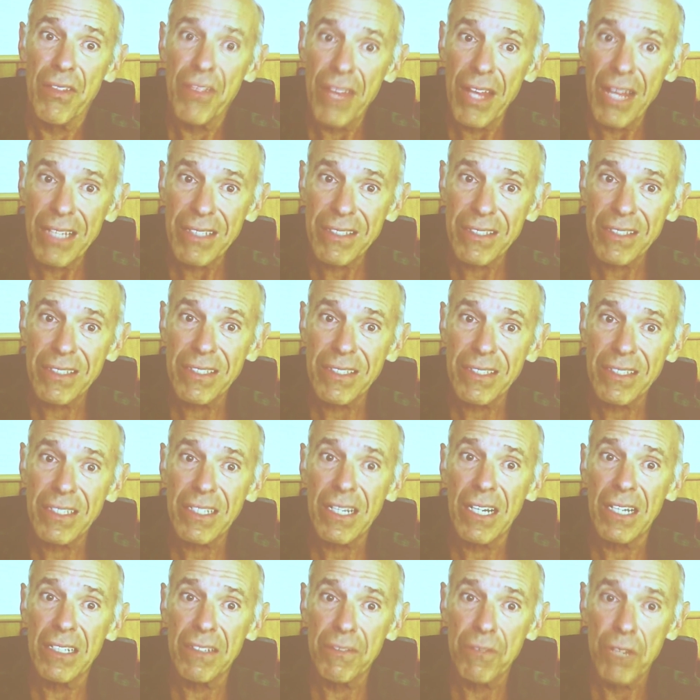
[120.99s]
Now that's
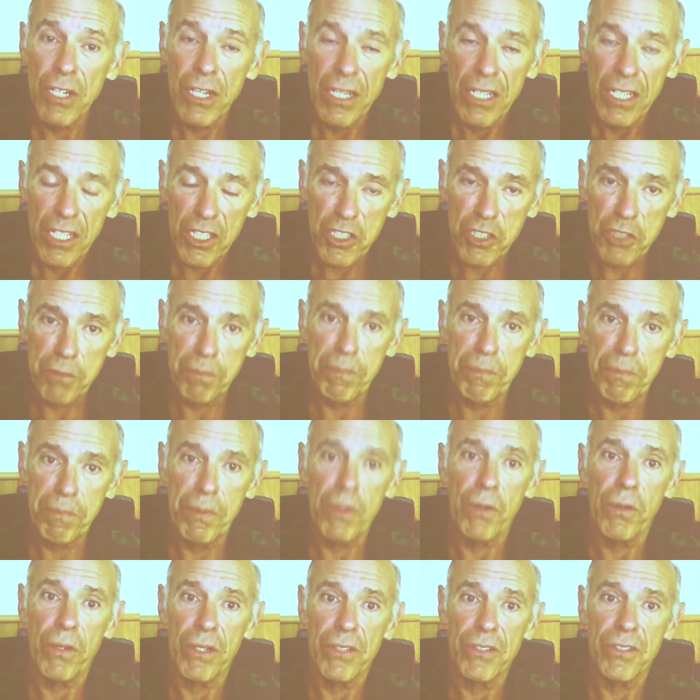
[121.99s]
the kind of
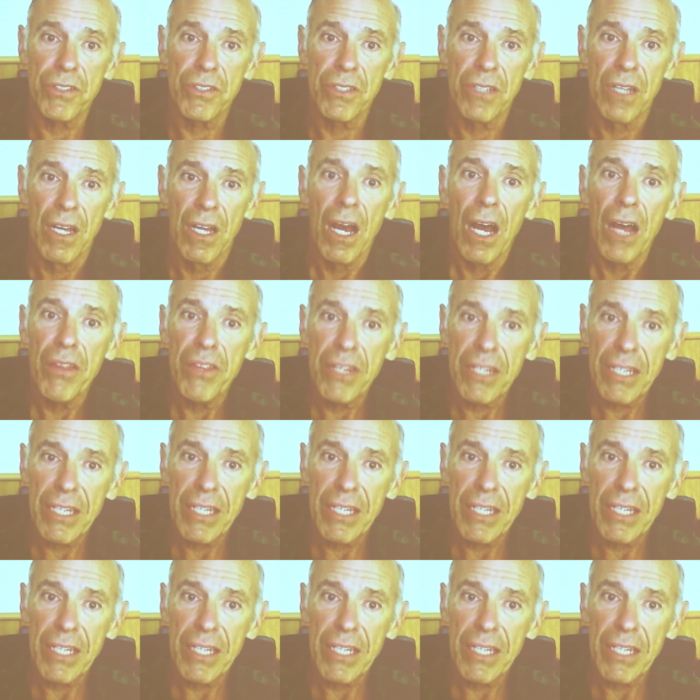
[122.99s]
experience